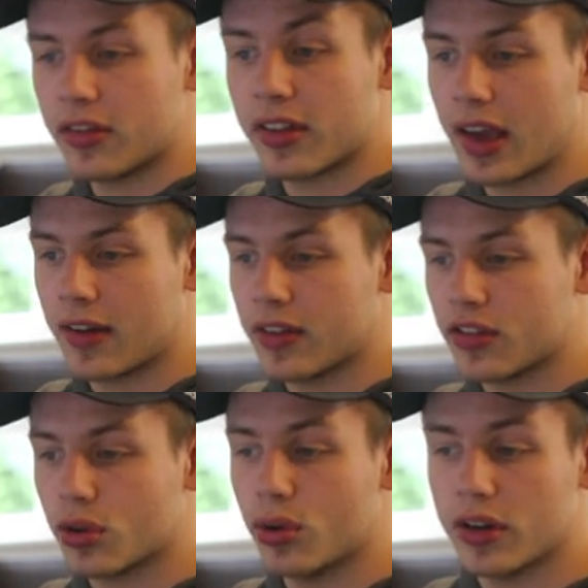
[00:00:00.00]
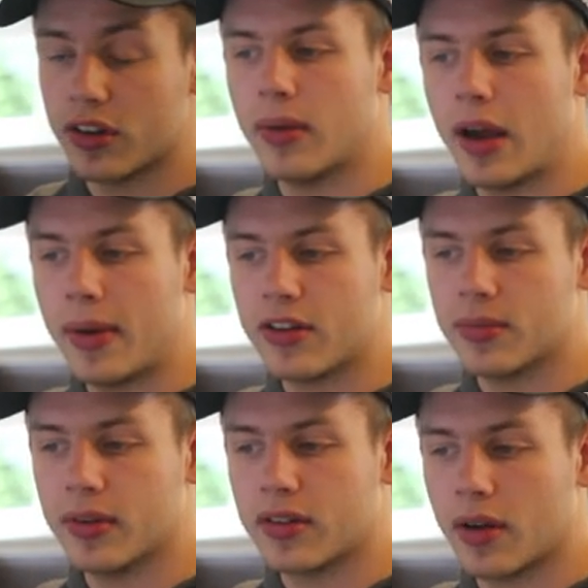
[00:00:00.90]
of the canvas according to my
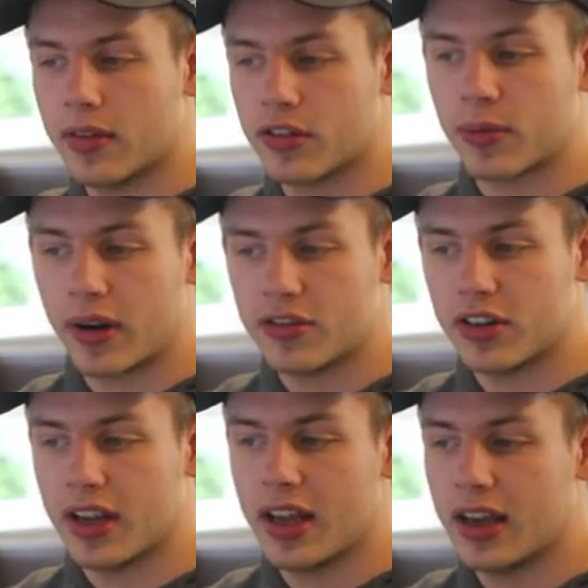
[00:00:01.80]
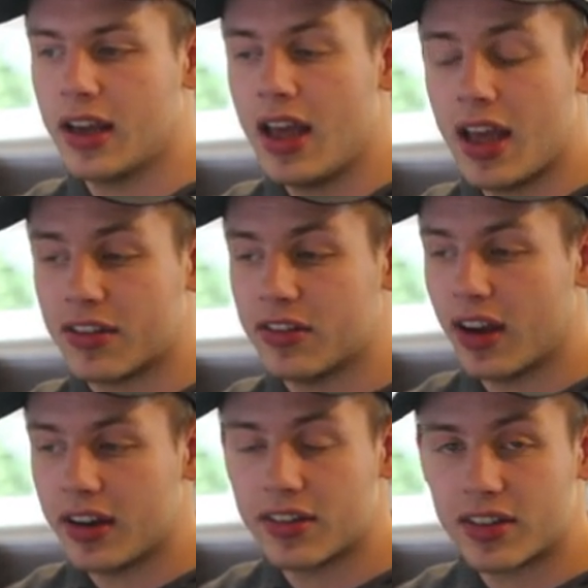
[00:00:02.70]
measurements of the sprite sheet here is
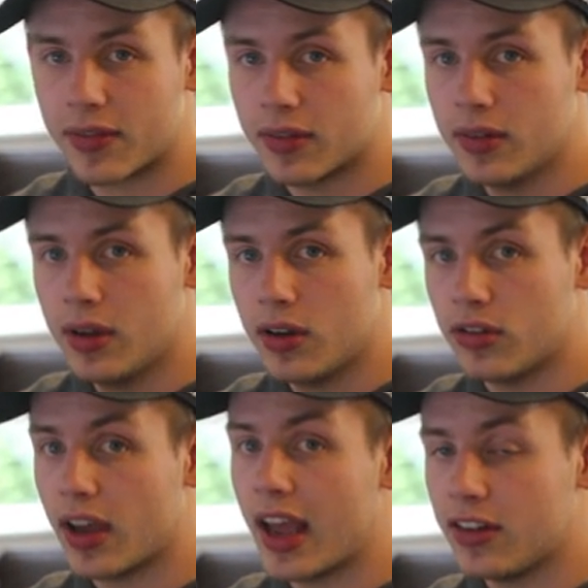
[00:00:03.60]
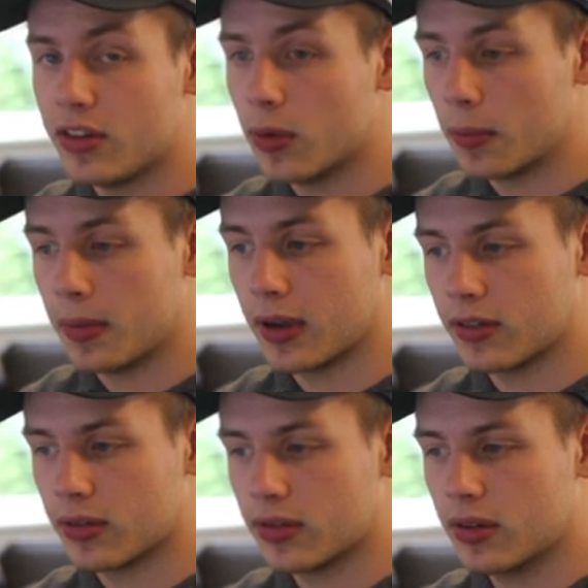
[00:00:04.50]
97 to 81
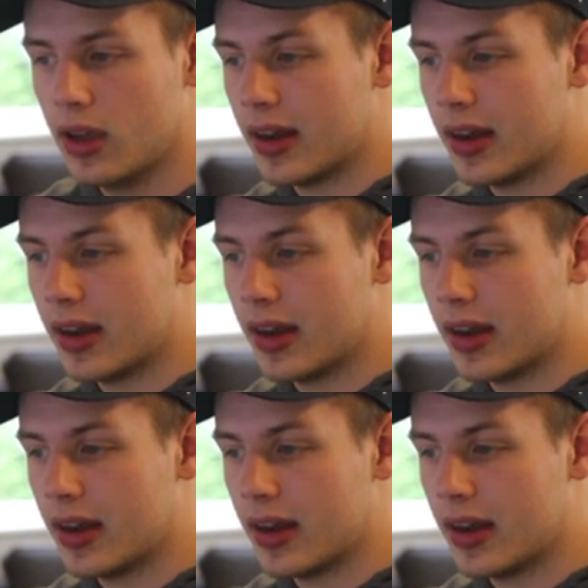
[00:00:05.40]
pixels.